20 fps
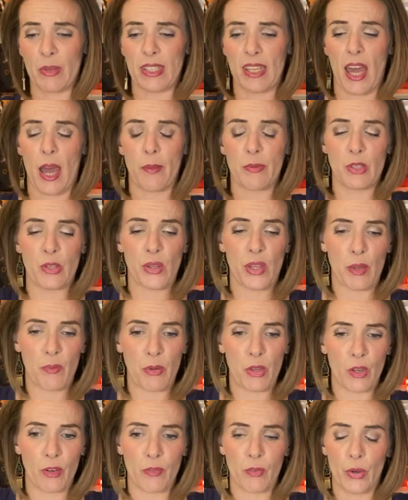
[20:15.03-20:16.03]
was absolutely
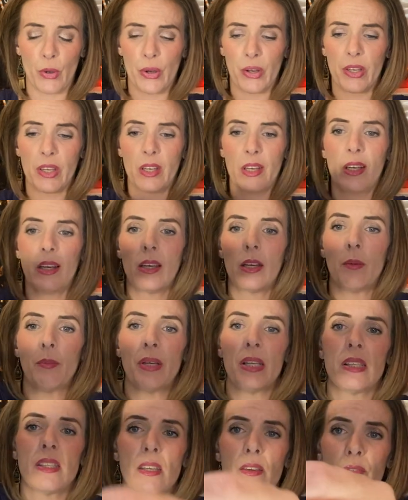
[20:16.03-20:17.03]
beautiful. Let
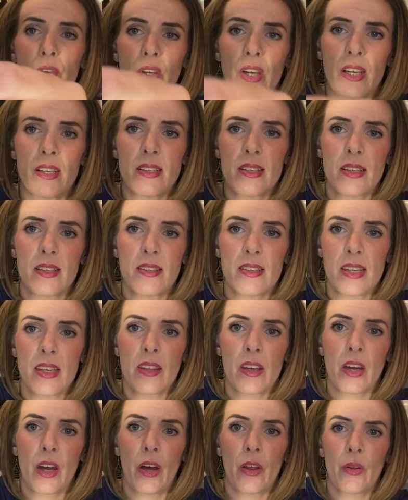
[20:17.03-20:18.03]
me see if you guys can see
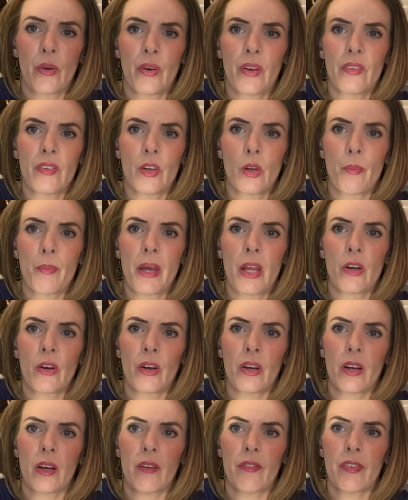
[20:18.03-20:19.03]
the color a little
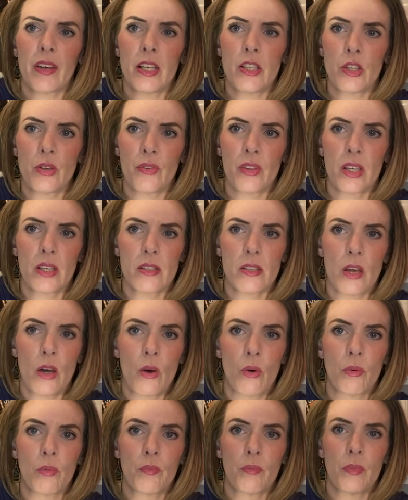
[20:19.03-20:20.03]
better if I do this.
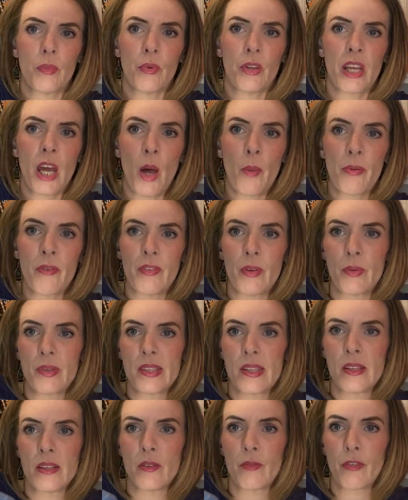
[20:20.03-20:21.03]
Oh, it would help if it
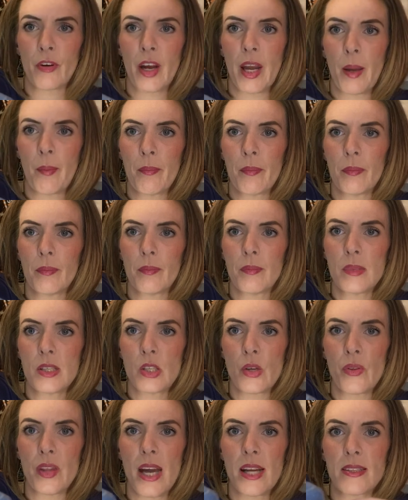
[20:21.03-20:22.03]
was in the frame.
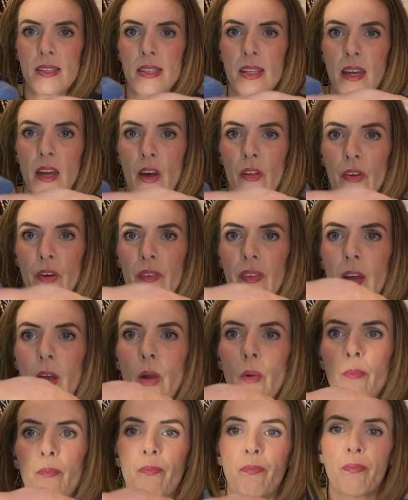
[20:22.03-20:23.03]
So that's the color there.